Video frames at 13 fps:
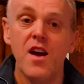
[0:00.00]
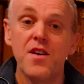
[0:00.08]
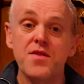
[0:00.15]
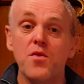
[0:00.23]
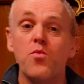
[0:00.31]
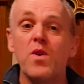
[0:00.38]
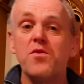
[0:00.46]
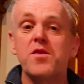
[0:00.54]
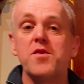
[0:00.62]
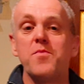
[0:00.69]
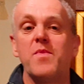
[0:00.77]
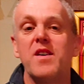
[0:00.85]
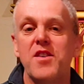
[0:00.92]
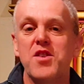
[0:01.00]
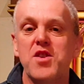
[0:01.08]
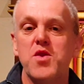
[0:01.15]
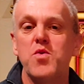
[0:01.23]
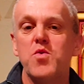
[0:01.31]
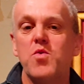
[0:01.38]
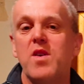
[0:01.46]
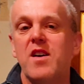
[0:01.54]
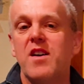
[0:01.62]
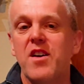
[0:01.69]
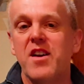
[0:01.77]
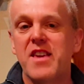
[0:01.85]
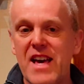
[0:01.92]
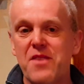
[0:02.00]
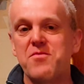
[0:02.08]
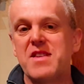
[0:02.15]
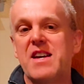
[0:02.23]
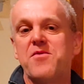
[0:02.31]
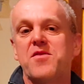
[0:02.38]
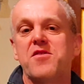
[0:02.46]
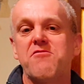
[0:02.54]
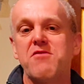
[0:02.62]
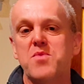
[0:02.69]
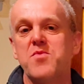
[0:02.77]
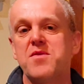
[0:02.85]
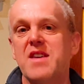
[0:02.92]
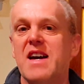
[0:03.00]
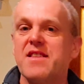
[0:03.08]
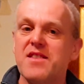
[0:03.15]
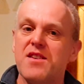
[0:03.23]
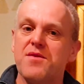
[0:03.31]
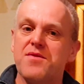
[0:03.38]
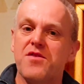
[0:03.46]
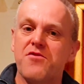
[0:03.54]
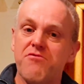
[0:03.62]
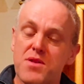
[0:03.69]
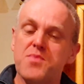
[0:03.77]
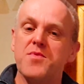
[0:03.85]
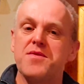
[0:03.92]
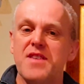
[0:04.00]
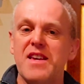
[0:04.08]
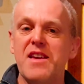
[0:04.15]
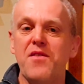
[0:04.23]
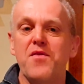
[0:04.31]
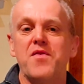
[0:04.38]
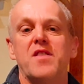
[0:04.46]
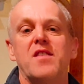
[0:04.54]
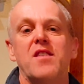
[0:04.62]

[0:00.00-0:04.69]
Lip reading: So welcome to Countdown to Christmas, and it's Christmas Eve.